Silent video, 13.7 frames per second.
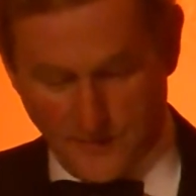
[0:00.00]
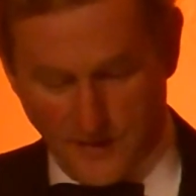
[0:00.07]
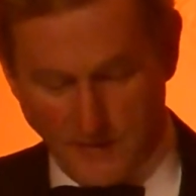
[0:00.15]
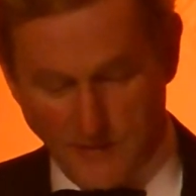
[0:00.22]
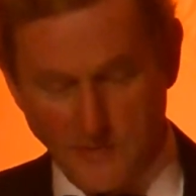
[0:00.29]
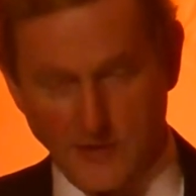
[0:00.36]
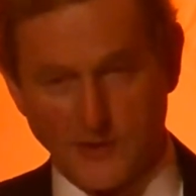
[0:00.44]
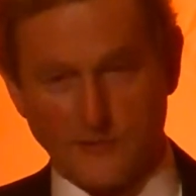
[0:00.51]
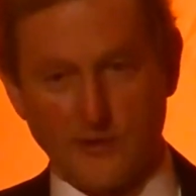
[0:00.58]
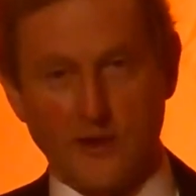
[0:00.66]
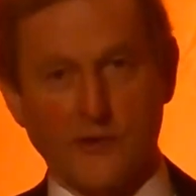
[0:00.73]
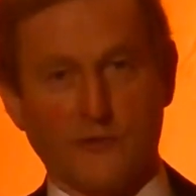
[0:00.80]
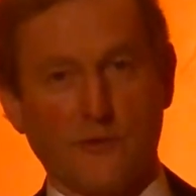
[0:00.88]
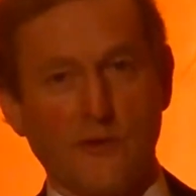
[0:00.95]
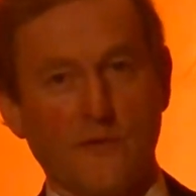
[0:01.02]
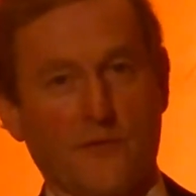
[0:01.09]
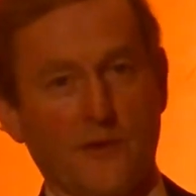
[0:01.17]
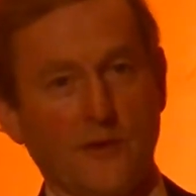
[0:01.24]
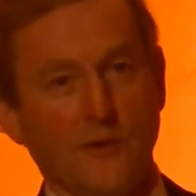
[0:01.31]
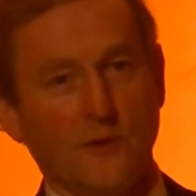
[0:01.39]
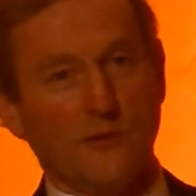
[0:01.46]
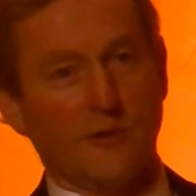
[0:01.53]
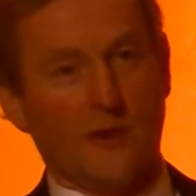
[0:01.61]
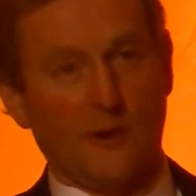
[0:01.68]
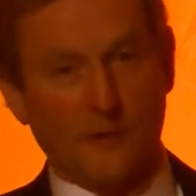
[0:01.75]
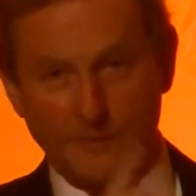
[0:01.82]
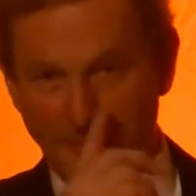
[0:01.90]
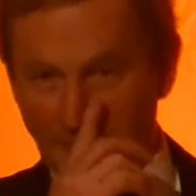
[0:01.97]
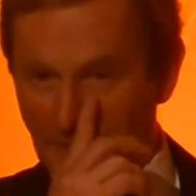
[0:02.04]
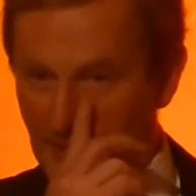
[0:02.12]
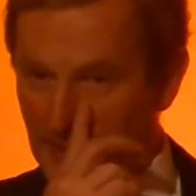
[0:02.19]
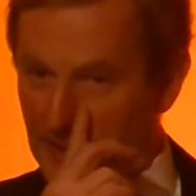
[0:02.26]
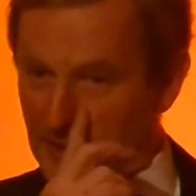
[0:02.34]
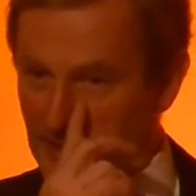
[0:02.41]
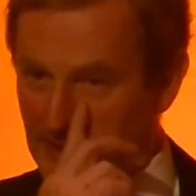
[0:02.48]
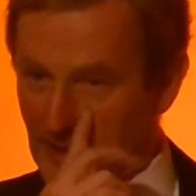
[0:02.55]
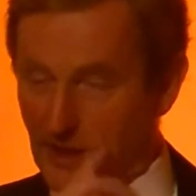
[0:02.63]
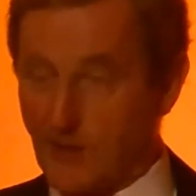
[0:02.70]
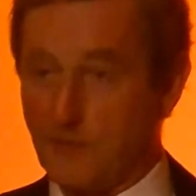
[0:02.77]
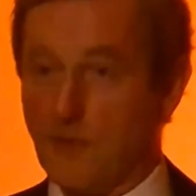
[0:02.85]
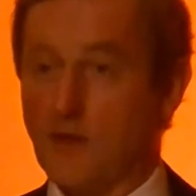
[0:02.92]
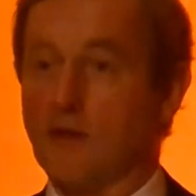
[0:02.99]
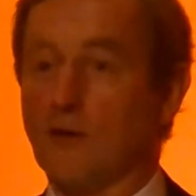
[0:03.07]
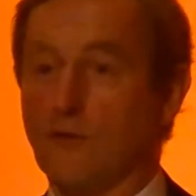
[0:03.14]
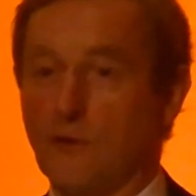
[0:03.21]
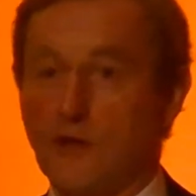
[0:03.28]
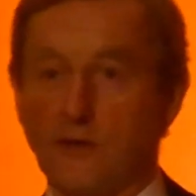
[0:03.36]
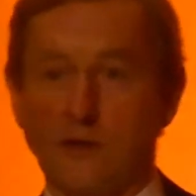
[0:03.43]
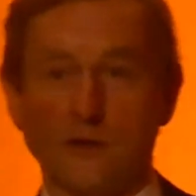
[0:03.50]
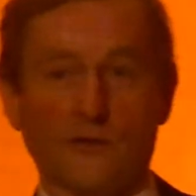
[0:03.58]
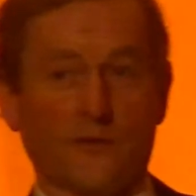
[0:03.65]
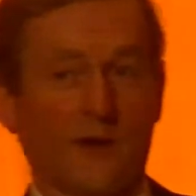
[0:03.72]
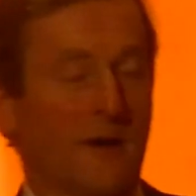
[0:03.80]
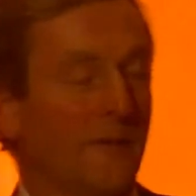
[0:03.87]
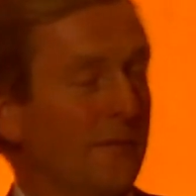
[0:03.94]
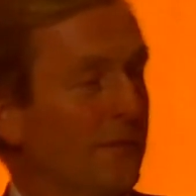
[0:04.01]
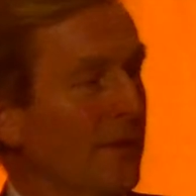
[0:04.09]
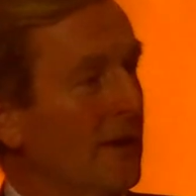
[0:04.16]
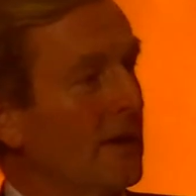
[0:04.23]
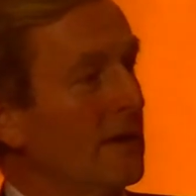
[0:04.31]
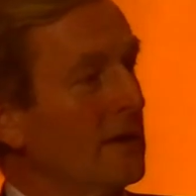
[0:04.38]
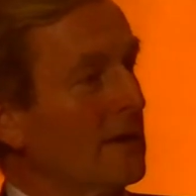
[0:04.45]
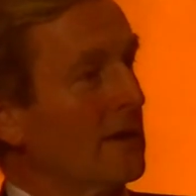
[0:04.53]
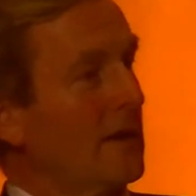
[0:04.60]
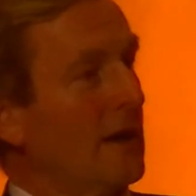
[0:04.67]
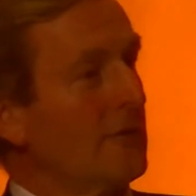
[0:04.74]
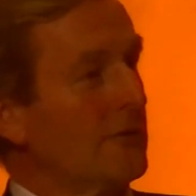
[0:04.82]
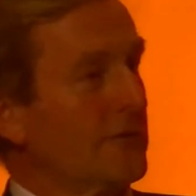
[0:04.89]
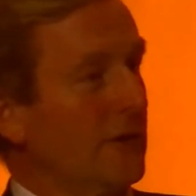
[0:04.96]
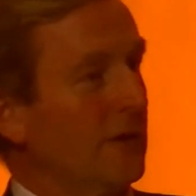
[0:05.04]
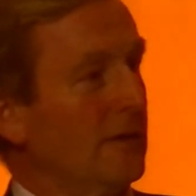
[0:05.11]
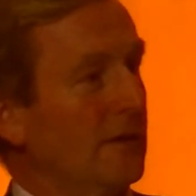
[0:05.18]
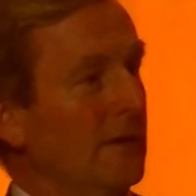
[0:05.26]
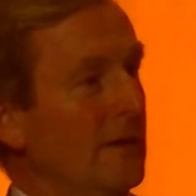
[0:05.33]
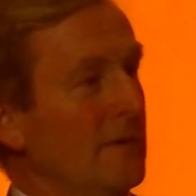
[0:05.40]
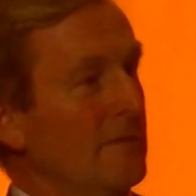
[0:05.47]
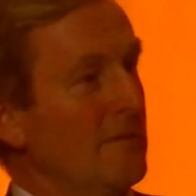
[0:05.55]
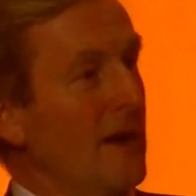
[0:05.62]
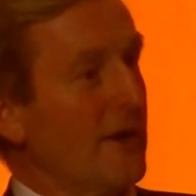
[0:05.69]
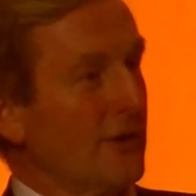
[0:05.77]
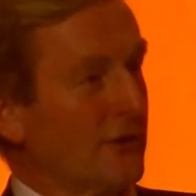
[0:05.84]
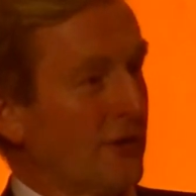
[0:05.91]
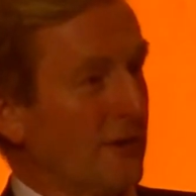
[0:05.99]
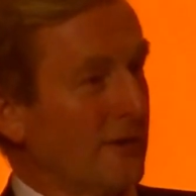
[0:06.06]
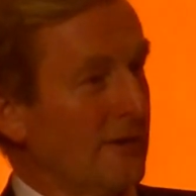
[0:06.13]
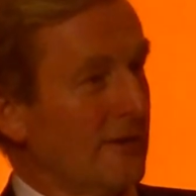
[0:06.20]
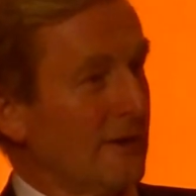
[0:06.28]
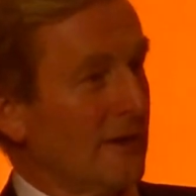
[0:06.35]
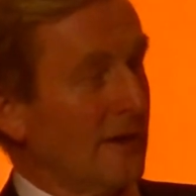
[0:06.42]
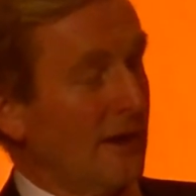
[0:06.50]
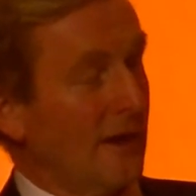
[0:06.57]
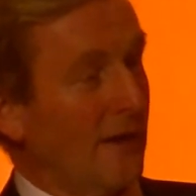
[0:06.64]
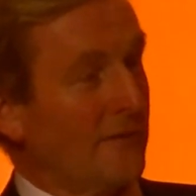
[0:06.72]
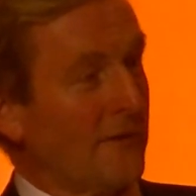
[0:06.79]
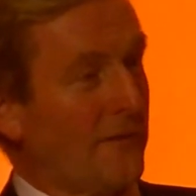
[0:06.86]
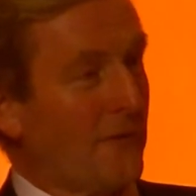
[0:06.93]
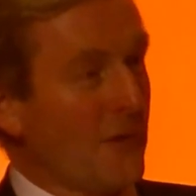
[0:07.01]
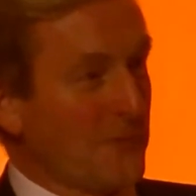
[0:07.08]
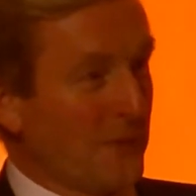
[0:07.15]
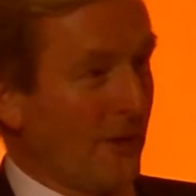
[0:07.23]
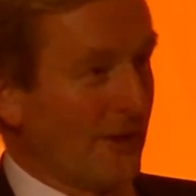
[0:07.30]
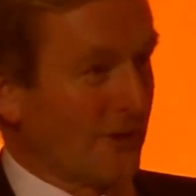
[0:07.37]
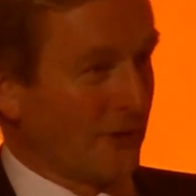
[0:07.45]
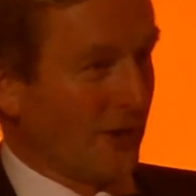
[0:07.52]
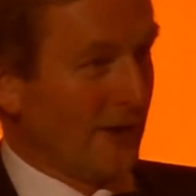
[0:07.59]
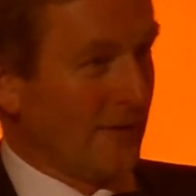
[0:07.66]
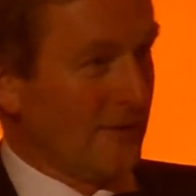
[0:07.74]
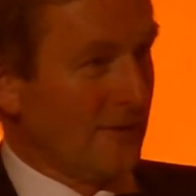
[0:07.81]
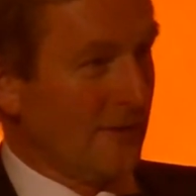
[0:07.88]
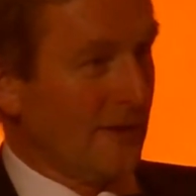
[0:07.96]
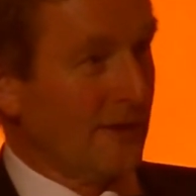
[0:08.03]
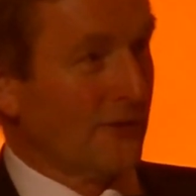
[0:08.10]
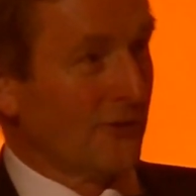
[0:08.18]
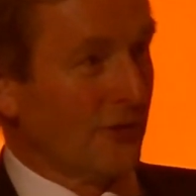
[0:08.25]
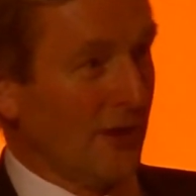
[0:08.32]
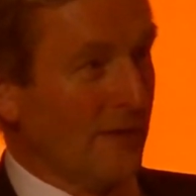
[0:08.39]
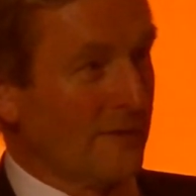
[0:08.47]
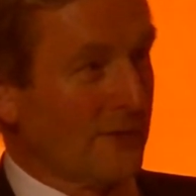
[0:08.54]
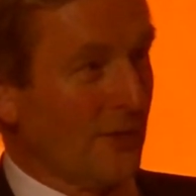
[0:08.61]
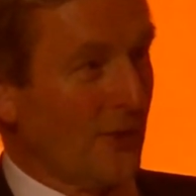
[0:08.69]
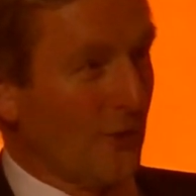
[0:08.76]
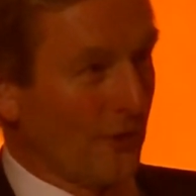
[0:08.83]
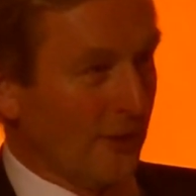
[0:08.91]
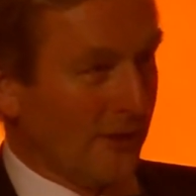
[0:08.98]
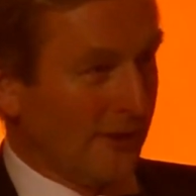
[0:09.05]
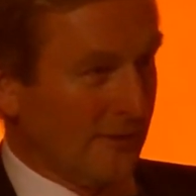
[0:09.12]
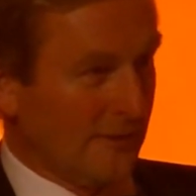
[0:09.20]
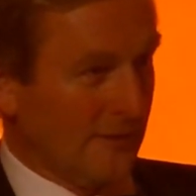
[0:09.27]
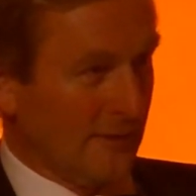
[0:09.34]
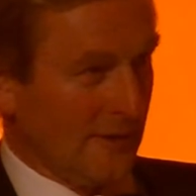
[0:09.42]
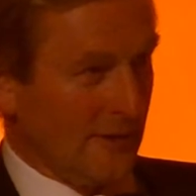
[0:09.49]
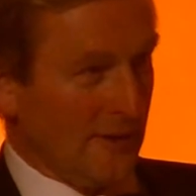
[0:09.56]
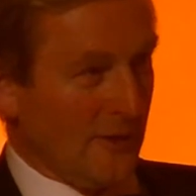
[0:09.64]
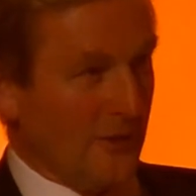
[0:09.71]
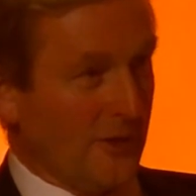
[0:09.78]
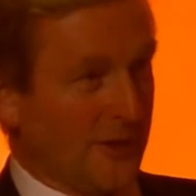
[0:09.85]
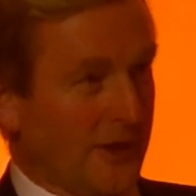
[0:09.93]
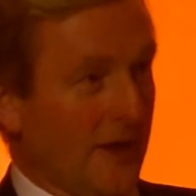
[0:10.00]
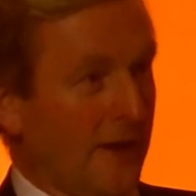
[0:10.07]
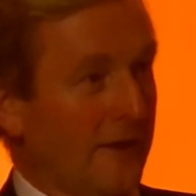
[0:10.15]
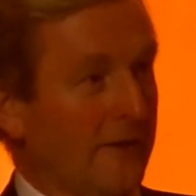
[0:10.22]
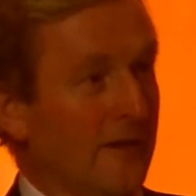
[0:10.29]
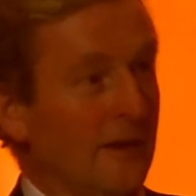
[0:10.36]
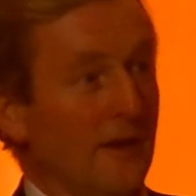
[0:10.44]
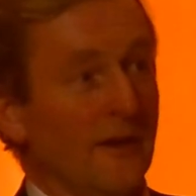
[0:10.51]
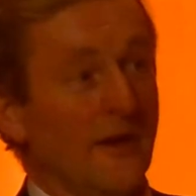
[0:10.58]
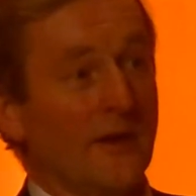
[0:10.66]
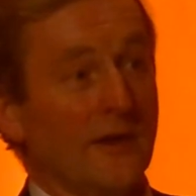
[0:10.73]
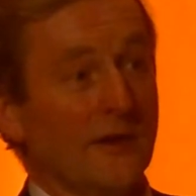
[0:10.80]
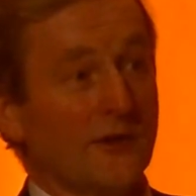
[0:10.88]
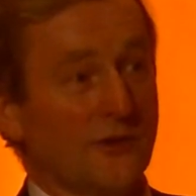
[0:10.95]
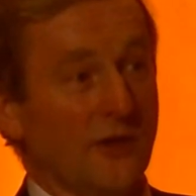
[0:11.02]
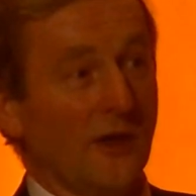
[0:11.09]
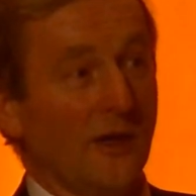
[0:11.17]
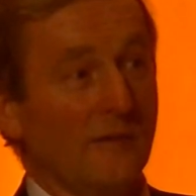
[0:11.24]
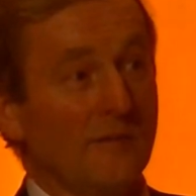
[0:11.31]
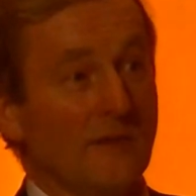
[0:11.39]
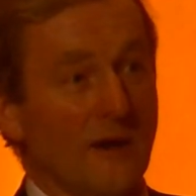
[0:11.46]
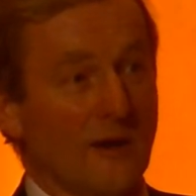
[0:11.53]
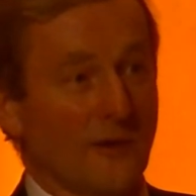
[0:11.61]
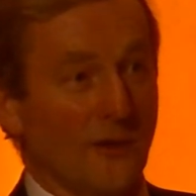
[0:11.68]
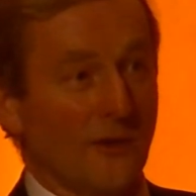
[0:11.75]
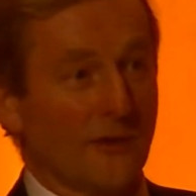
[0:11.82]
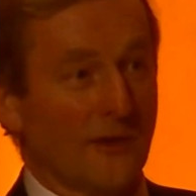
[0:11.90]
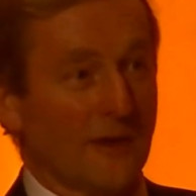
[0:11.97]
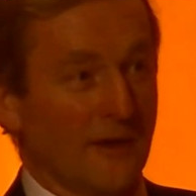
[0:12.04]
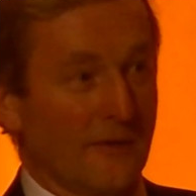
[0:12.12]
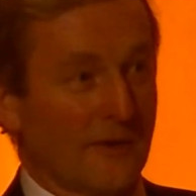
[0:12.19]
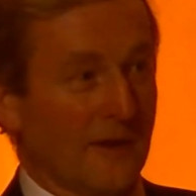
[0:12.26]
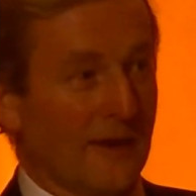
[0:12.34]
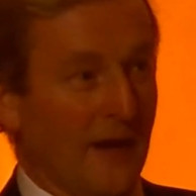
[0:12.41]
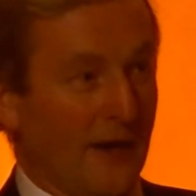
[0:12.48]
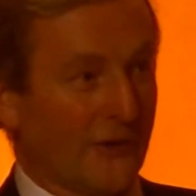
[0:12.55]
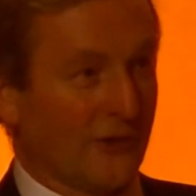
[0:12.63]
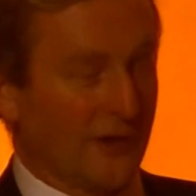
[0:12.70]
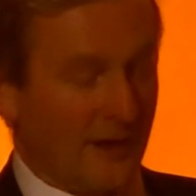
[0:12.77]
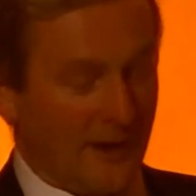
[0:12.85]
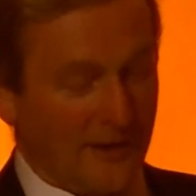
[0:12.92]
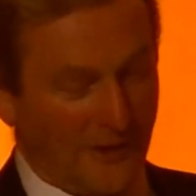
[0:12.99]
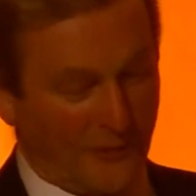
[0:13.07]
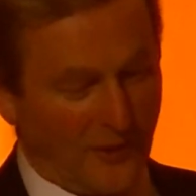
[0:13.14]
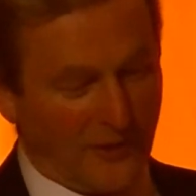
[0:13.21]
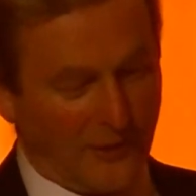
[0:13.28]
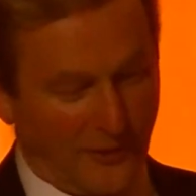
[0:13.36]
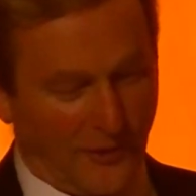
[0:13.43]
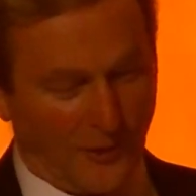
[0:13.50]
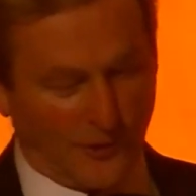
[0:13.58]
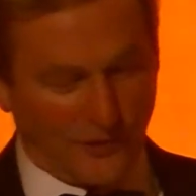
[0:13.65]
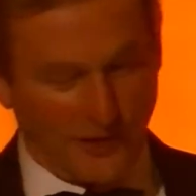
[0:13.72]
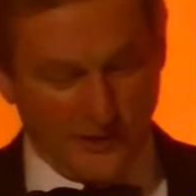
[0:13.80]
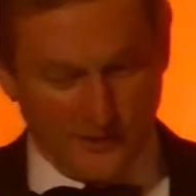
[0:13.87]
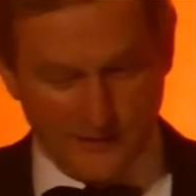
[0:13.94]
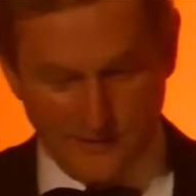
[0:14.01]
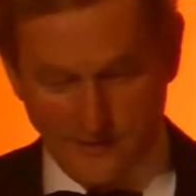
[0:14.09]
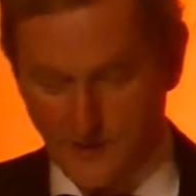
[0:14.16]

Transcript: Probably the greatest one for you, though, is that I bring you greetings from the county manager of the football team, James Horan, who said that his team are going to give it a lash again in 2013.